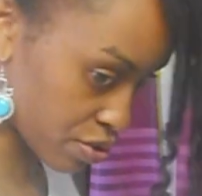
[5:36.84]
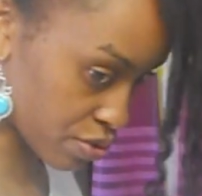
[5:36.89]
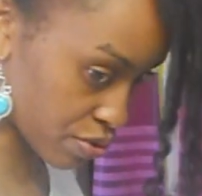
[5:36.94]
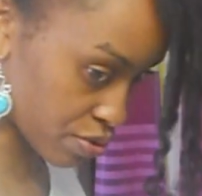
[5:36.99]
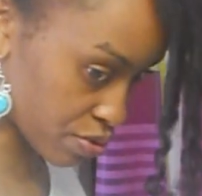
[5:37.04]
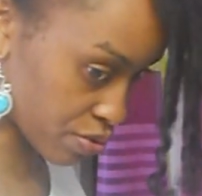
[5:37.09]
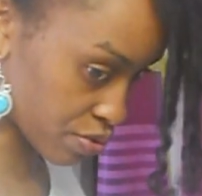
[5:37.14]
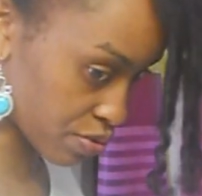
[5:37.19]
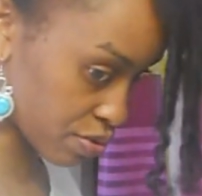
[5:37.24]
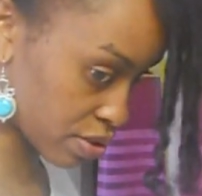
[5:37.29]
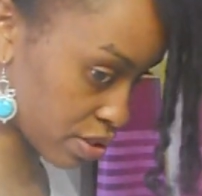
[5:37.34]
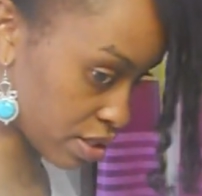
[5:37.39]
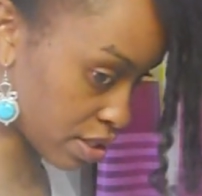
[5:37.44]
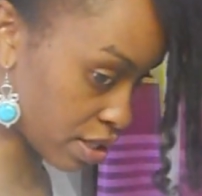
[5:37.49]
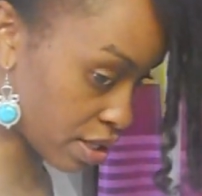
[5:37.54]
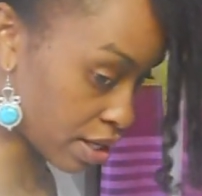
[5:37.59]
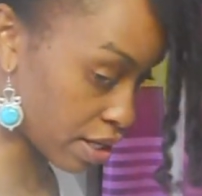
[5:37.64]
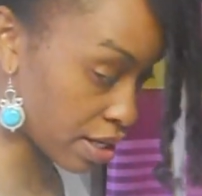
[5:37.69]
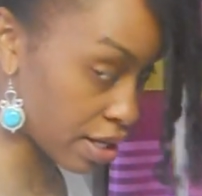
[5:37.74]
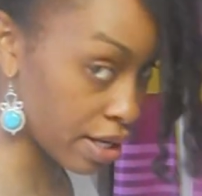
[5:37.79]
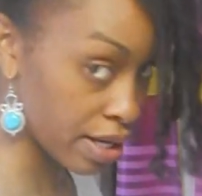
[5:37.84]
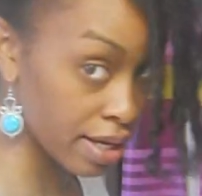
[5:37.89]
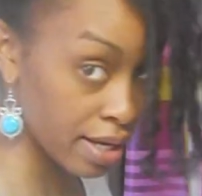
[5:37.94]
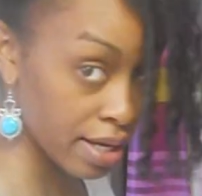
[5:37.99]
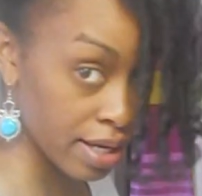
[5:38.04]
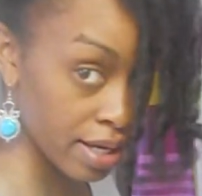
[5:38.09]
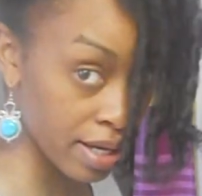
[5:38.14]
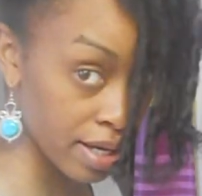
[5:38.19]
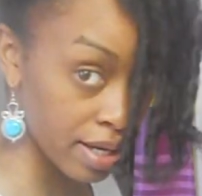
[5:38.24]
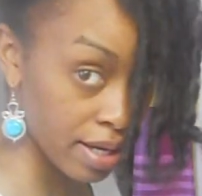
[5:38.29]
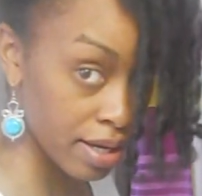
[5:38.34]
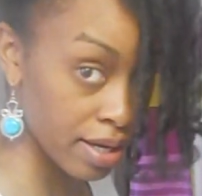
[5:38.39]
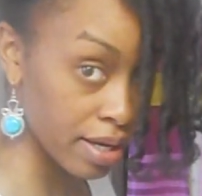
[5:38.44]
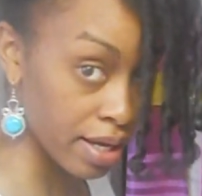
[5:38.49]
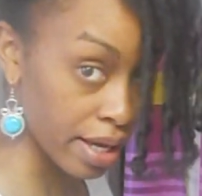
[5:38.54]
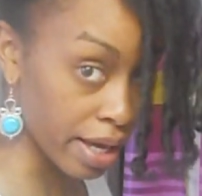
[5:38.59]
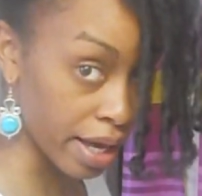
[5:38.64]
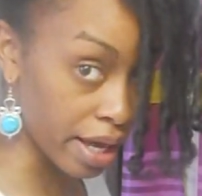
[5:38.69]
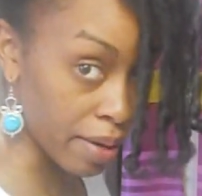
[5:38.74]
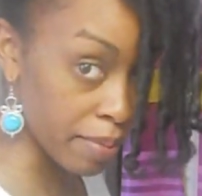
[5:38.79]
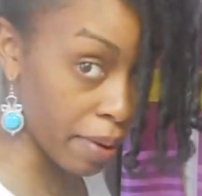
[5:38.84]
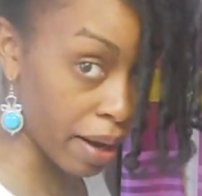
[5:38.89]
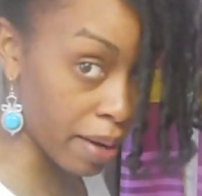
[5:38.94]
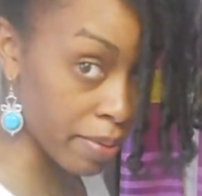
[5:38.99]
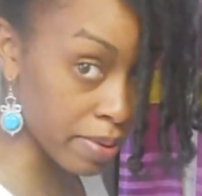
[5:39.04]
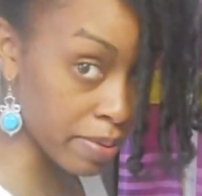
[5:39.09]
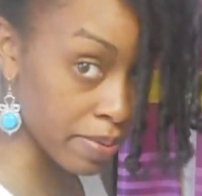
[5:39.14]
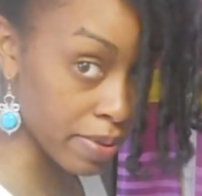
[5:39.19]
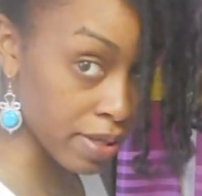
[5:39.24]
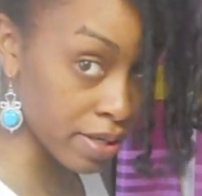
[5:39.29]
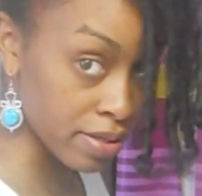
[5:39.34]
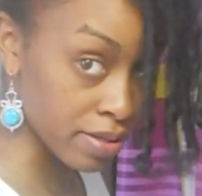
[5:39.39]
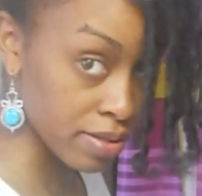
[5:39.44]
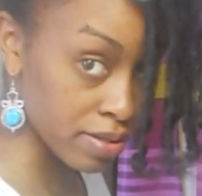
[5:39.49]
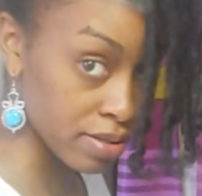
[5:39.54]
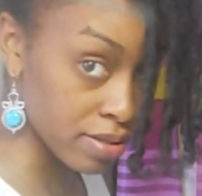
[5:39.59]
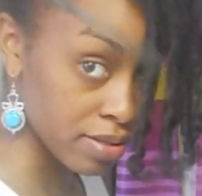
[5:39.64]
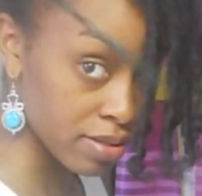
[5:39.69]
use a bobby pin